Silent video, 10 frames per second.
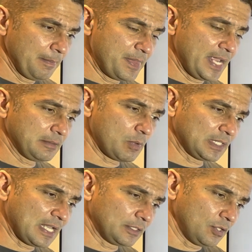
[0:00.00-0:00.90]
then what
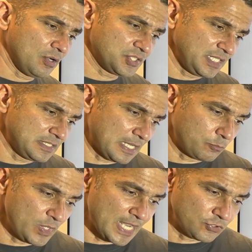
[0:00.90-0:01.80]
that does is that
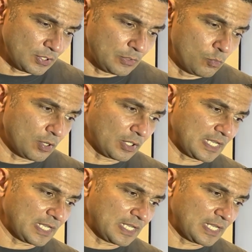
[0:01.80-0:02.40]
we actually work